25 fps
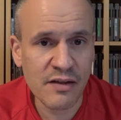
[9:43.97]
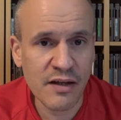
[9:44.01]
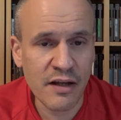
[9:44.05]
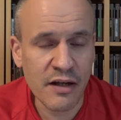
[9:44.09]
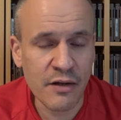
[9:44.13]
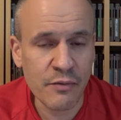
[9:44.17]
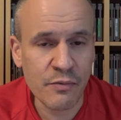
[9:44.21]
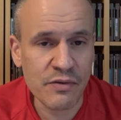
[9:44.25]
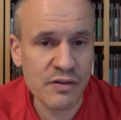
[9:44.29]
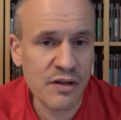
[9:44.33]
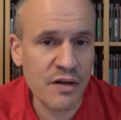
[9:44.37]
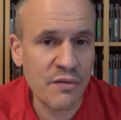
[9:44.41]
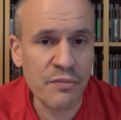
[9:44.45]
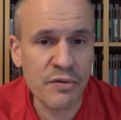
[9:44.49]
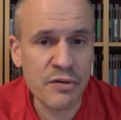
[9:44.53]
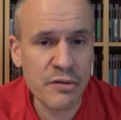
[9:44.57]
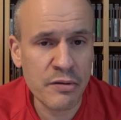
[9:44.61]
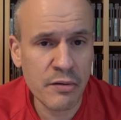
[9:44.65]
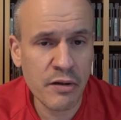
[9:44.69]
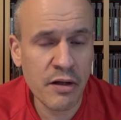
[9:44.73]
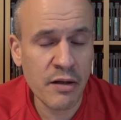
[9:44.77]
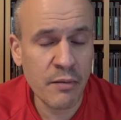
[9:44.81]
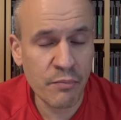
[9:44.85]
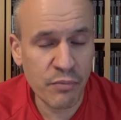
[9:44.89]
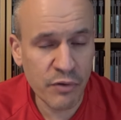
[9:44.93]
and it was
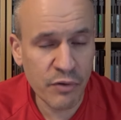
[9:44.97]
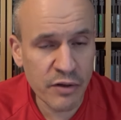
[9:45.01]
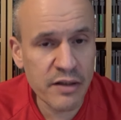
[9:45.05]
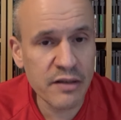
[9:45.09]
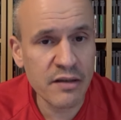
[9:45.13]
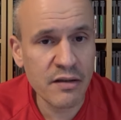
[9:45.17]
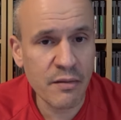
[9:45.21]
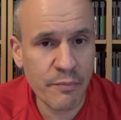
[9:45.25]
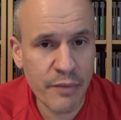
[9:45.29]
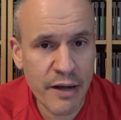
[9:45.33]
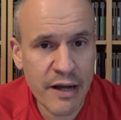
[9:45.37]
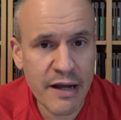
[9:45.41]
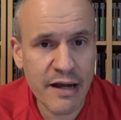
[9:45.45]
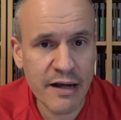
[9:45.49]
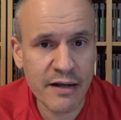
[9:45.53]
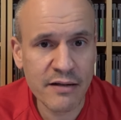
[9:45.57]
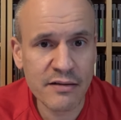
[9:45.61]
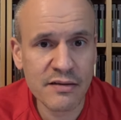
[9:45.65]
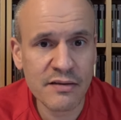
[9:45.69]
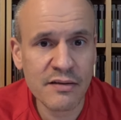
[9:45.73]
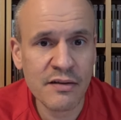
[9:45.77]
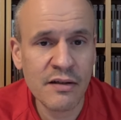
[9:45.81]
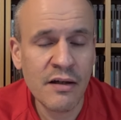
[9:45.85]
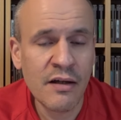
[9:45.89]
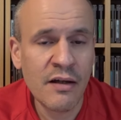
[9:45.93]
complete in the
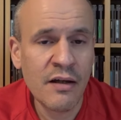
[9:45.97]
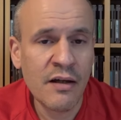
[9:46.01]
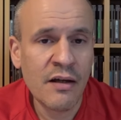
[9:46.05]
box,